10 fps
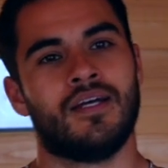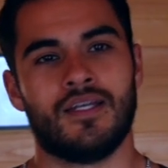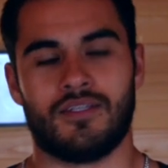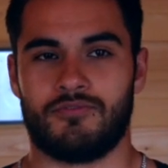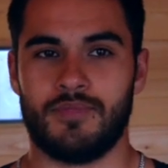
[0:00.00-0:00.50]

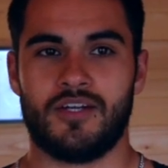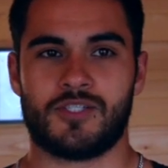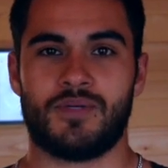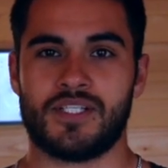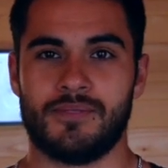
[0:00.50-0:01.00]
But from there it's
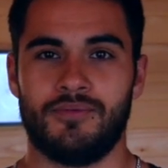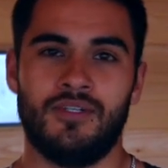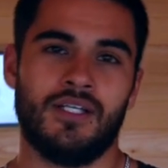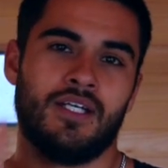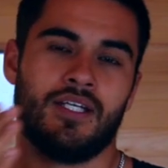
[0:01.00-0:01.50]
pretty
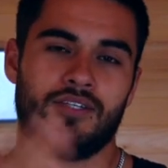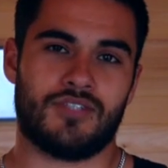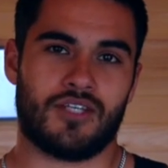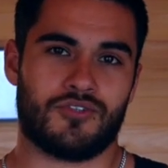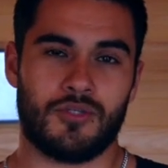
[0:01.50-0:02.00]
simple. You
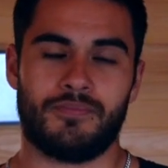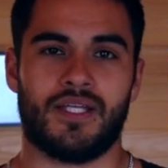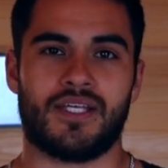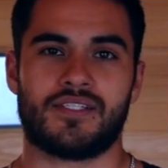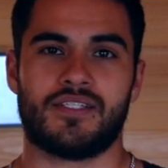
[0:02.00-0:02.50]
take your 2
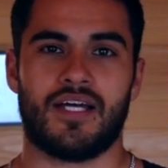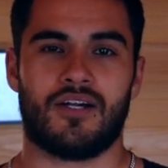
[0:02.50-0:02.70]
planks that